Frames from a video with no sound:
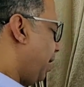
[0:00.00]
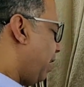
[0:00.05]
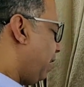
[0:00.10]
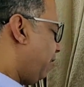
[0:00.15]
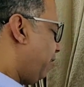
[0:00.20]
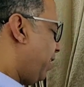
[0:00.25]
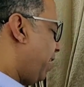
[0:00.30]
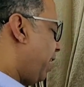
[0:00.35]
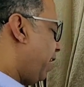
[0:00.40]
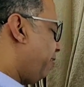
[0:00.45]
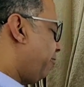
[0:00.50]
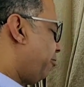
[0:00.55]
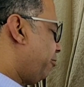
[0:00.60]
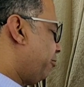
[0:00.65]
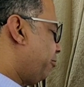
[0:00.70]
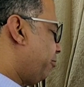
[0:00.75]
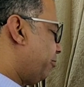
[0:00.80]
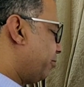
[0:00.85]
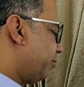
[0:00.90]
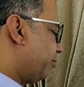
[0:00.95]
And we have
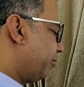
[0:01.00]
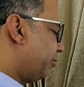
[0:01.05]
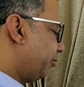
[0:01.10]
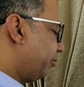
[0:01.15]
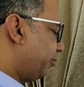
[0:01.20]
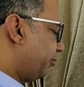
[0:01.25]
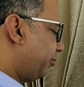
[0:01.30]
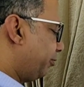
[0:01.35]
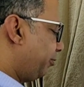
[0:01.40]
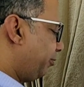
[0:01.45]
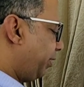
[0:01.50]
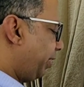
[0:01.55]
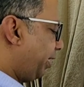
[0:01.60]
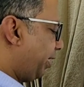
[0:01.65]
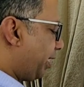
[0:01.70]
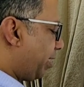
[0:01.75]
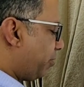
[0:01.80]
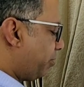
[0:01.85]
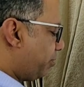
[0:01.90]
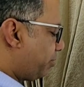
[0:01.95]
to
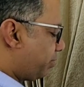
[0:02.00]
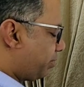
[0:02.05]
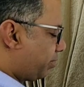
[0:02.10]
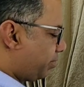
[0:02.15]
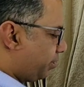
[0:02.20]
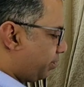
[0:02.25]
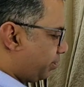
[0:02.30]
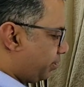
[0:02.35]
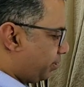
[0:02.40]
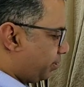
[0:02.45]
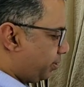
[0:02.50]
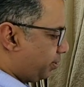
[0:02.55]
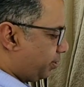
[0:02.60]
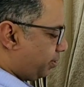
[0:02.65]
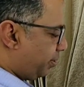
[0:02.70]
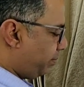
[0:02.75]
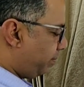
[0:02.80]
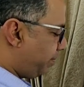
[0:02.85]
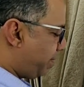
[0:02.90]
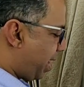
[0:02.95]
figure out
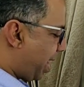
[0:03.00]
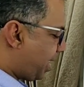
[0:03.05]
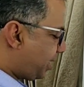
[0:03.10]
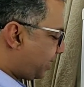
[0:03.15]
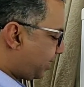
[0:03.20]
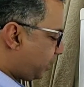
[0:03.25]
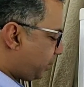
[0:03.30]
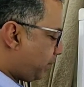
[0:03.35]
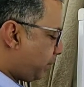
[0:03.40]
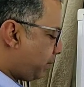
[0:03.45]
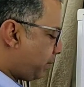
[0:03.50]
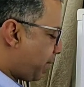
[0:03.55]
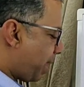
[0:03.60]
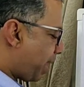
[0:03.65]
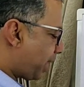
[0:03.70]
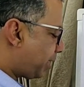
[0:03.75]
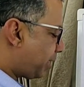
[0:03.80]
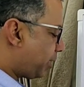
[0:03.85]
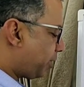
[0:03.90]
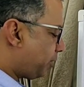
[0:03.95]
the maximum
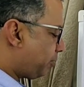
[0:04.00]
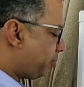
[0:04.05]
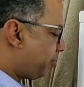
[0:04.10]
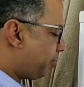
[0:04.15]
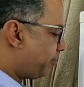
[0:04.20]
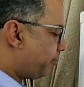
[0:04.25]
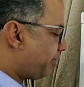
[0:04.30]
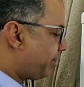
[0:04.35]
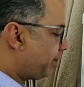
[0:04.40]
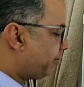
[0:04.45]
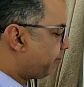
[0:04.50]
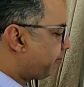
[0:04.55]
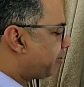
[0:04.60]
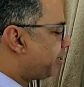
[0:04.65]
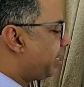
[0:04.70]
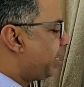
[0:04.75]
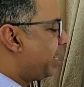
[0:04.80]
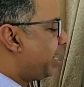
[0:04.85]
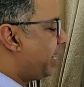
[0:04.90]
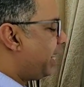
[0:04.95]
magnitude of F
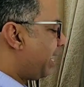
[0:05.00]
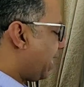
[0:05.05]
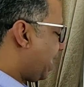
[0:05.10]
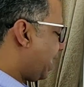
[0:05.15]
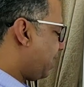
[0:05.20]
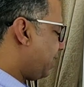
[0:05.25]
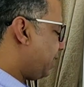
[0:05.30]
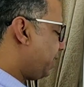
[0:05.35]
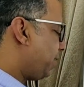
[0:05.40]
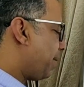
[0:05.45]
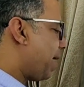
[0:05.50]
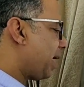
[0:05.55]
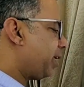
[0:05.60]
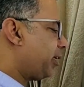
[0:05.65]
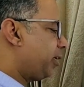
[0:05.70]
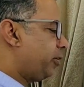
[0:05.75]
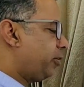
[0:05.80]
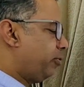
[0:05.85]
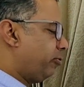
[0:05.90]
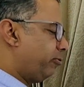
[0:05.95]
and the
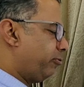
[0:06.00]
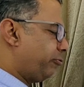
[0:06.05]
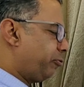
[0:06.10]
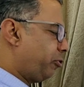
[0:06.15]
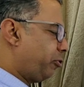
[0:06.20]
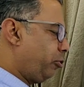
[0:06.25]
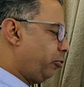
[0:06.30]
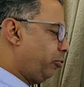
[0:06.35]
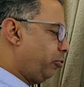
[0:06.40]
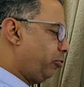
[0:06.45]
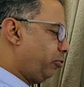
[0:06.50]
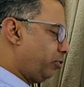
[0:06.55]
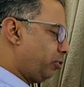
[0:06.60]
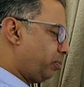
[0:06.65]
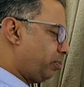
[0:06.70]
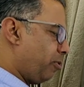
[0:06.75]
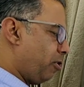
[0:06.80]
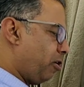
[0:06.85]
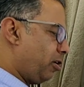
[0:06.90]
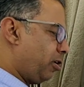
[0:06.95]
magnitude of Q,
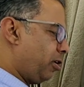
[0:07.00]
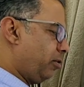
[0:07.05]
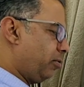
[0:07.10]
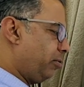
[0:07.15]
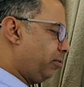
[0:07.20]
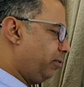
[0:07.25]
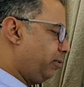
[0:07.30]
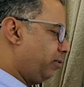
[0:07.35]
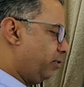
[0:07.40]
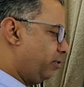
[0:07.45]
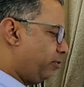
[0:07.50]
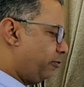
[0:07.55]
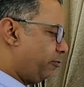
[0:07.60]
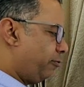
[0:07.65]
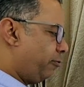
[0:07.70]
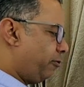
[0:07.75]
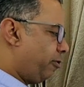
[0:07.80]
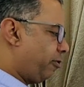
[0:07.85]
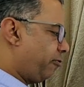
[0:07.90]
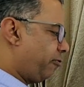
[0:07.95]
small q,
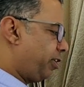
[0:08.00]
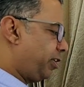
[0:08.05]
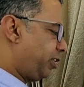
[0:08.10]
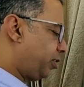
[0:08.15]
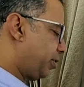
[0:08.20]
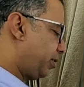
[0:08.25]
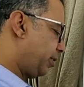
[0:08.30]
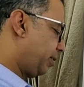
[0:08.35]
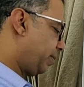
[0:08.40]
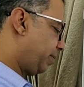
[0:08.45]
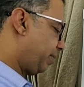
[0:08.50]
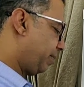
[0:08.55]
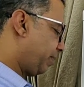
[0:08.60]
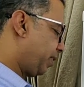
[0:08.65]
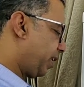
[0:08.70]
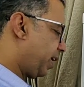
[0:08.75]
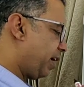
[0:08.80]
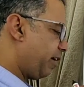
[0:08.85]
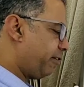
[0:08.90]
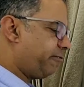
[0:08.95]
for which
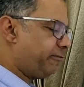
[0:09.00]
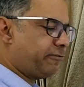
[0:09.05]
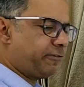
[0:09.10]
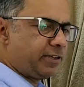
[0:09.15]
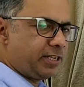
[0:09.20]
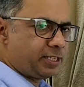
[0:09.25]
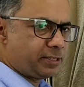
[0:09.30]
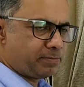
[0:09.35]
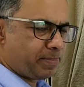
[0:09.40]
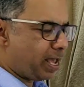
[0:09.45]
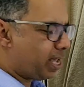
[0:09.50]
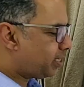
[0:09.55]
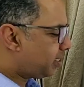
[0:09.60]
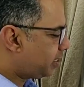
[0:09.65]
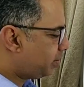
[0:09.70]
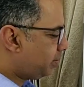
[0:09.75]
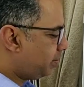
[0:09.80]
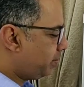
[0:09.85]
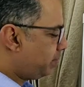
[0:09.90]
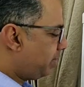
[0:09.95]
F is
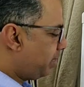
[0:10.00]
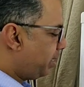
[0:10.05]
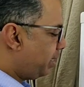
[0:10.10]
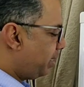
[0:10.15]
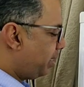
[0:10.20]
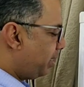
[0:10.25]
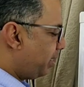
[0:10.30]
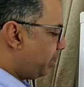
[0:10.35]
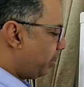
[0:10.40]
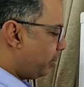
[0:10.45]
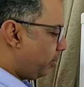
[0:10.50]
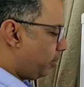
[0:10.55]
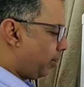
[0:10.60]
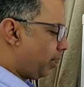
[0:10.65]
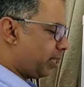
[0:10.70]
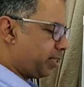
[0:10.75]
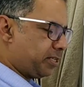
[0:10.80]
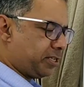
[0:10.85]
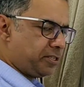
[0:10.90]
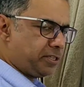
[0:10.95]
maximum,
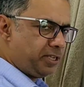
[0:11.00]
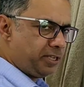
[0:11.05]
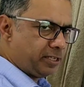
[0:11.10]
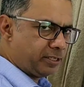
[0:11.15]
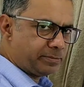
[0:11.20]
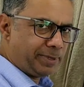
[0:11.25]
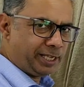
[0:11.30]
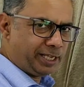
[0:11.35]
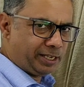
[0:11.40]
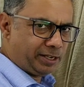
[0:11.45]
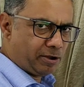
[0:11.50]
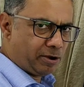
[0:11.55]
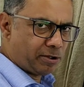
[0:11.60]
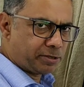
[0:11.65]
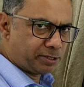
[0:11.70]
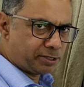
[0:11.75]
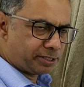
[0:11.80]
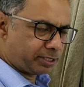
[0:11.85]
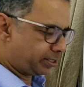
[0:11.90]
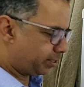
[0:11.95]
all other things being
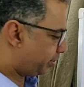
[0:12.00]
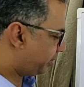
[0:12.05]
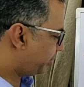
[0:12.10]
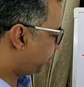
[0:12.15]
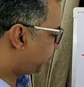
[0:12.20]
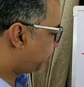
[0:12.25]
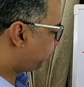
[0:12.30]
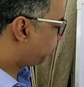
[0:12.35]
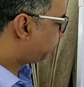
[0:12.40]
constant.